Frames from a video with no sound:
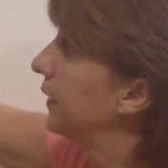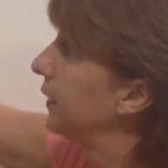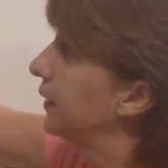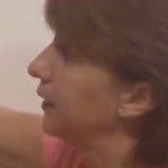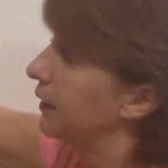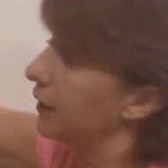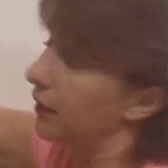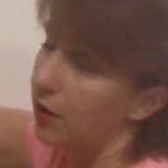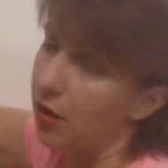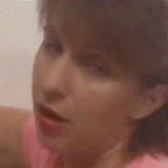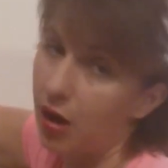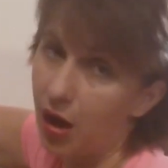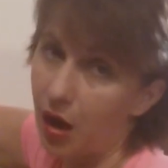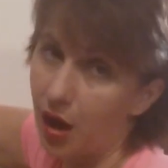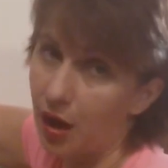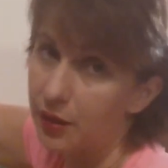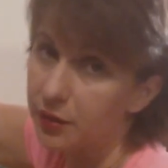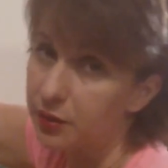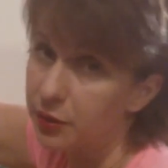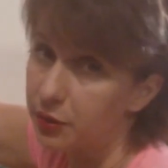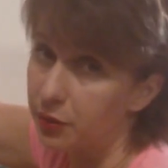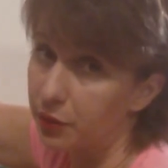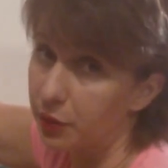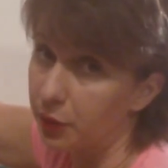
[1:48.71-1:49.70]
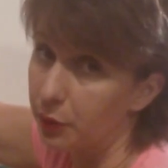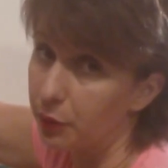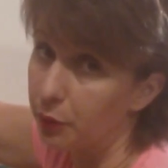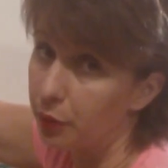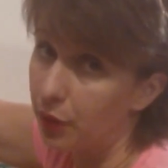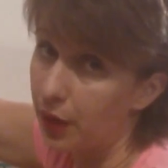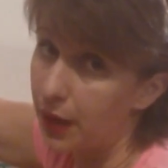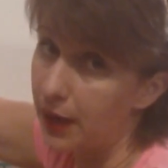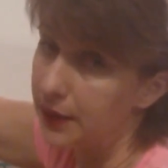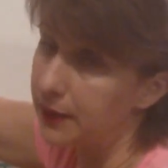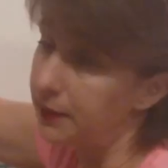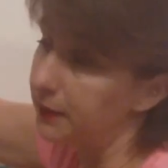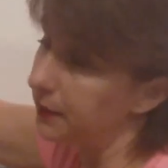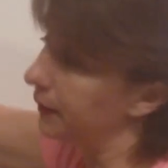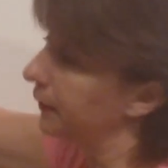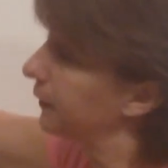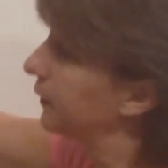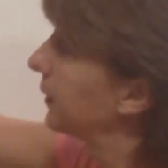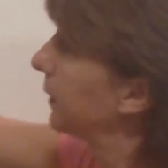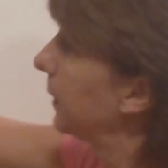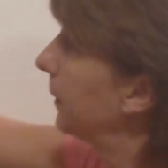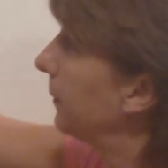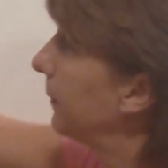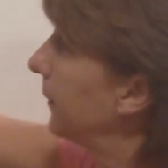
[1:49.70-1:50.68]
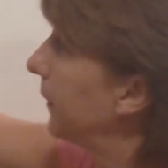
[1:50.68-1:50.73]
is the cost or the price of
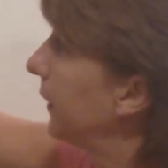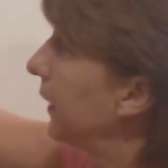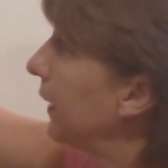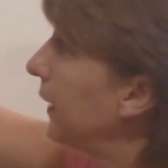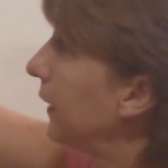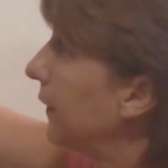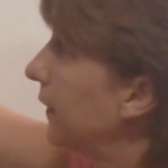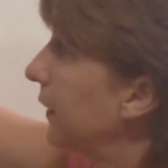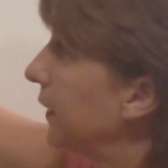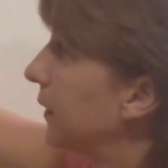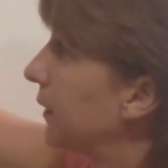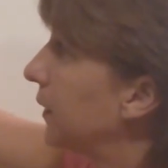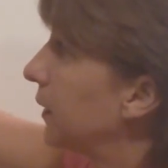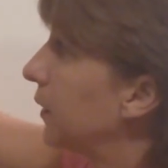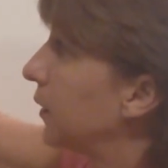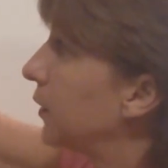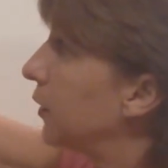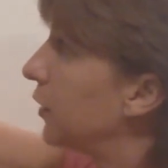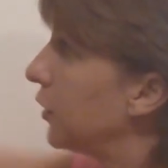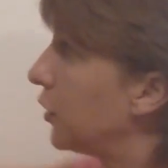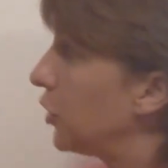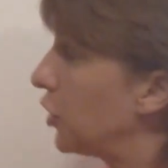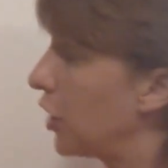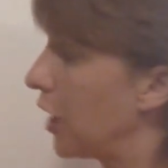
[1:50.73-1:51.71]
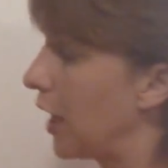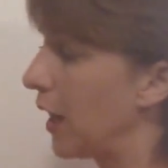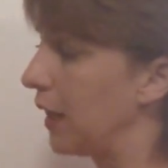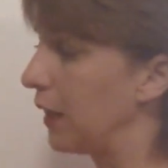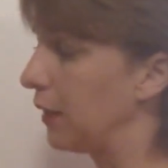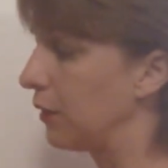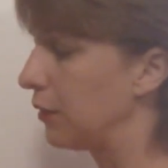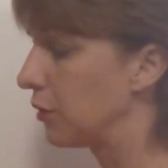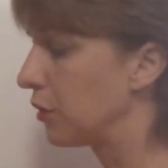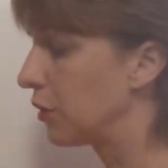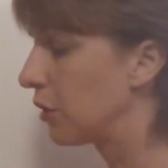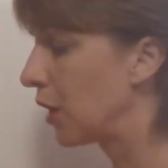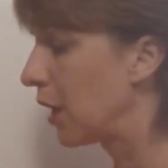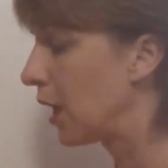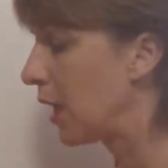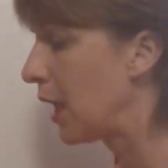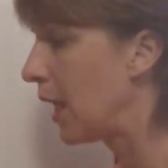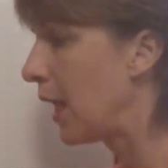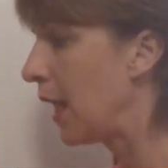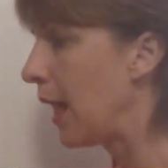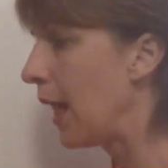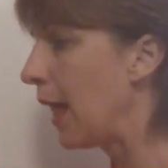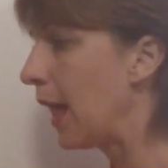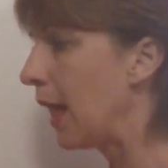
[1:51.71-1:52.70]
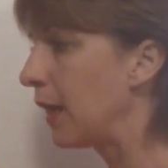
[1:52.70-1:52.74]
something, and this is the change.
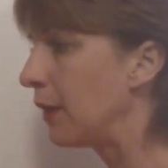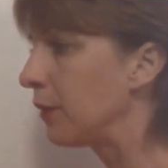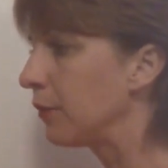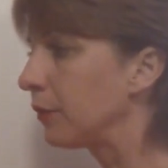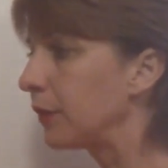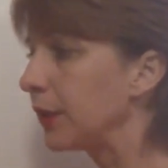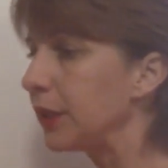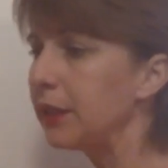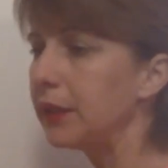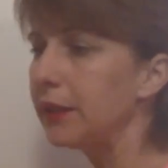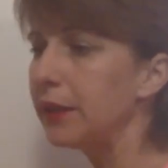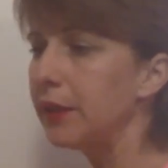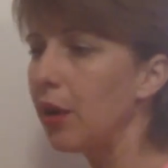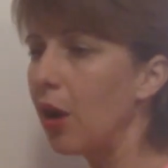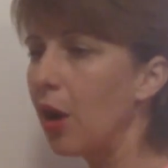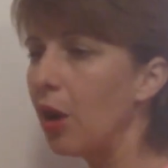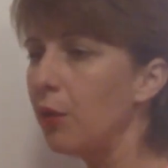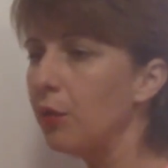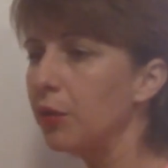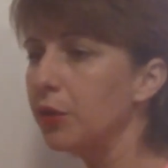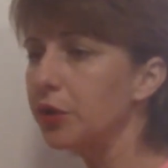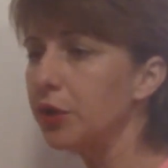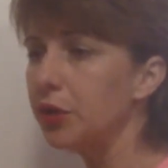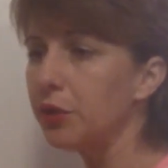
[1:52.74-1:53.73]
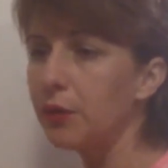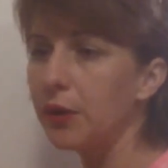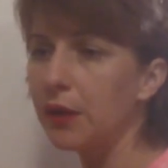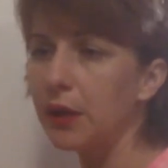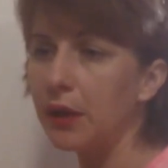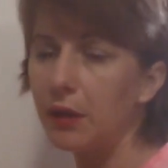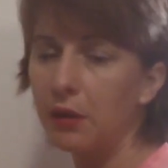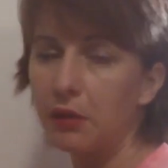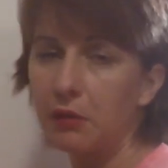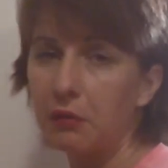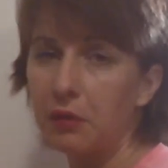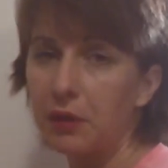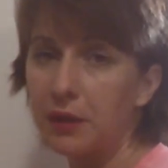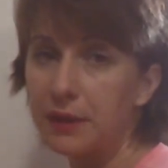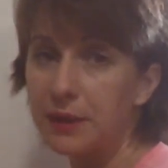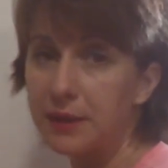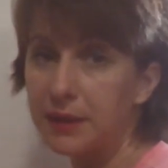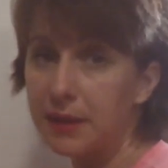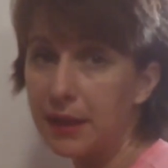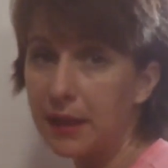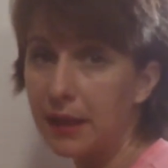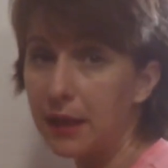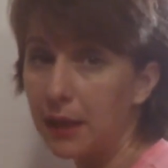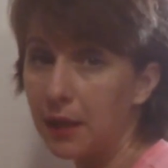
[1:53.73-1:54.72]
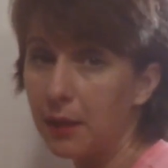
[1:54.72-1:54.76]
And really all we're doing is
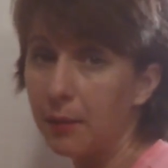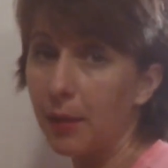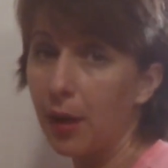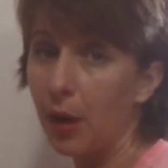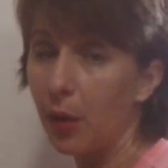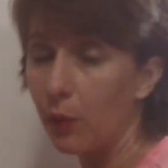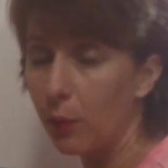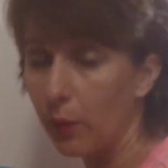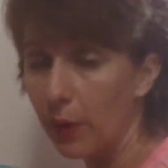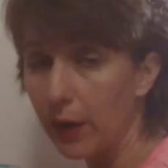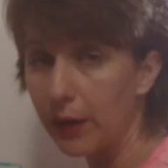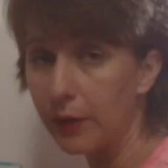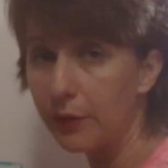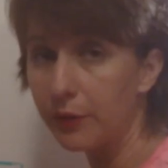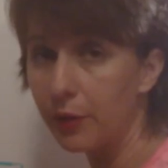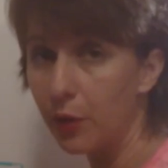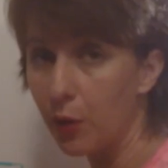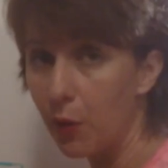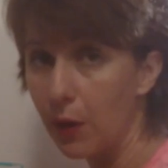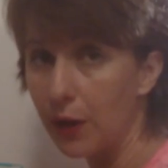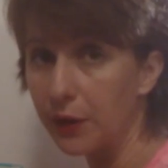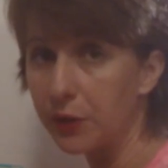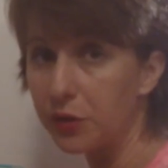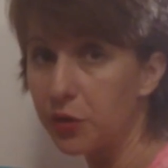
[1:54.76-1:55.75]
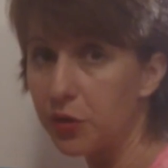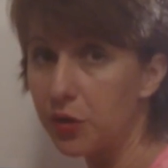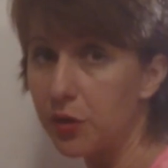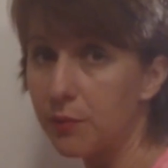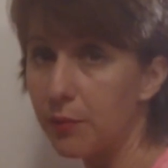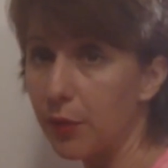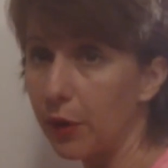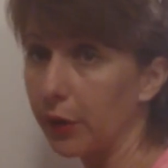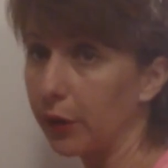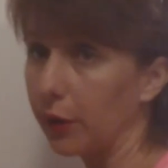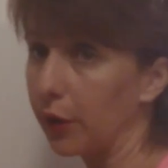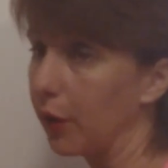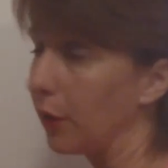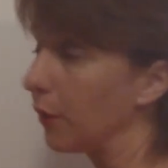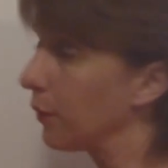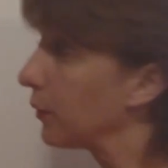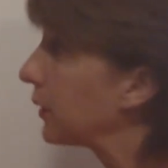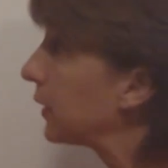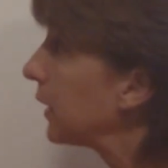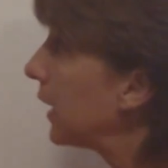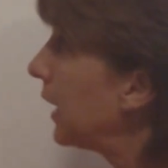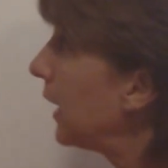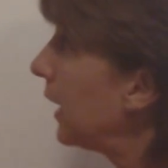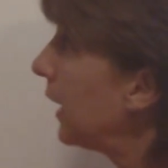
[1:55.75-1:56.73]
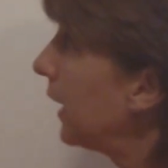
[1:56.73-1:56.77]
thinking about where the question mark
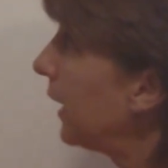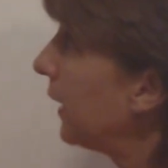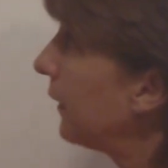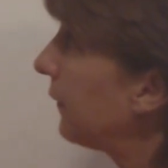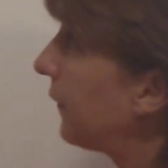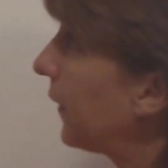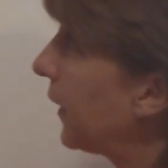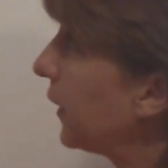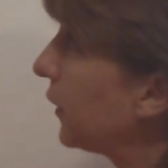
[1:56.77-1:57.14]
goes. If